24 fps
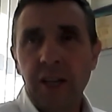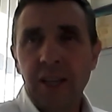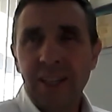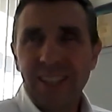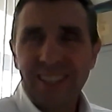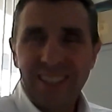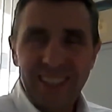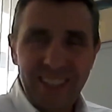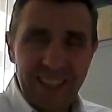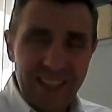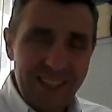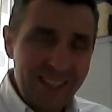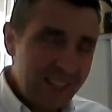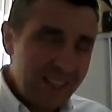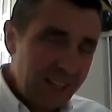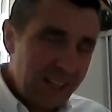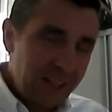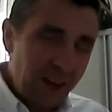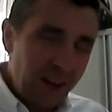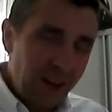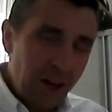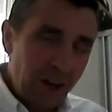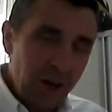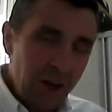Indeed,
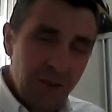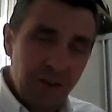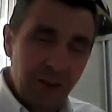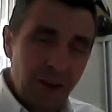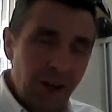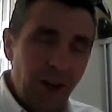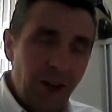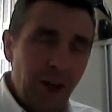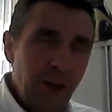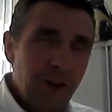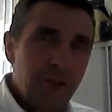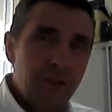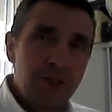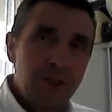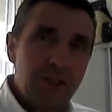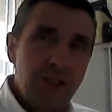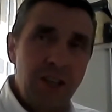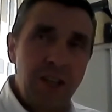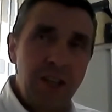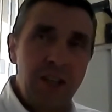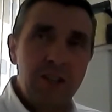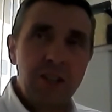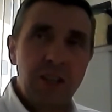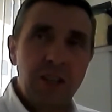over 100 years
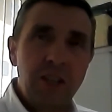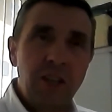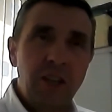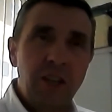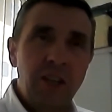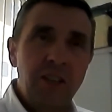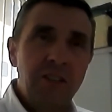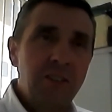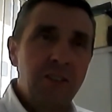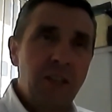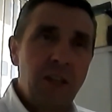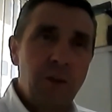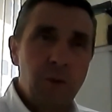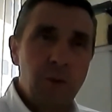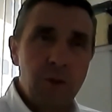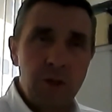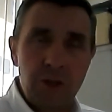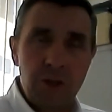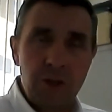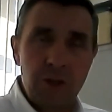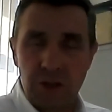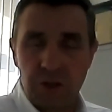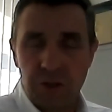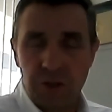ago, it was
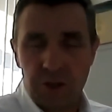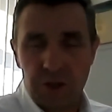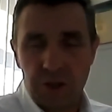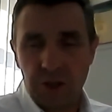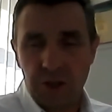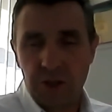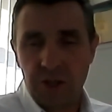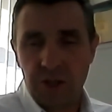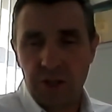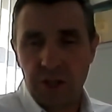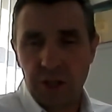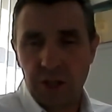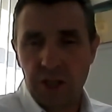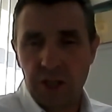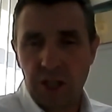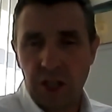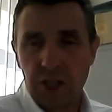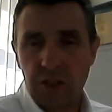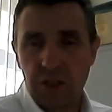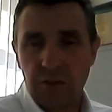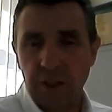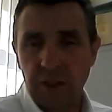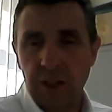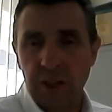used to
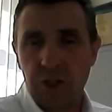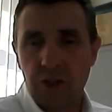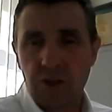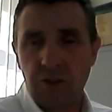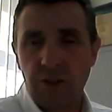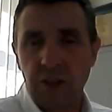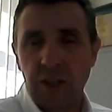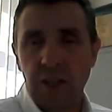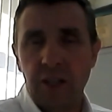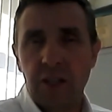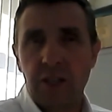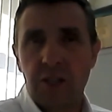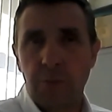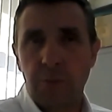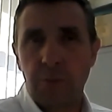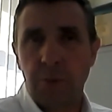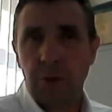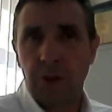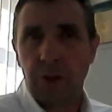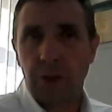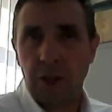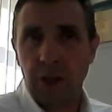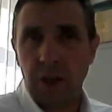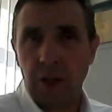successfully treat
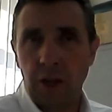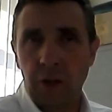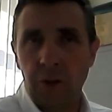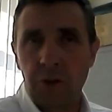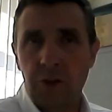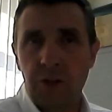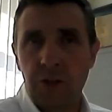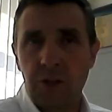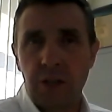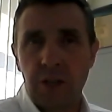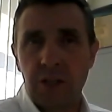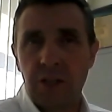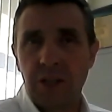tuberculosis.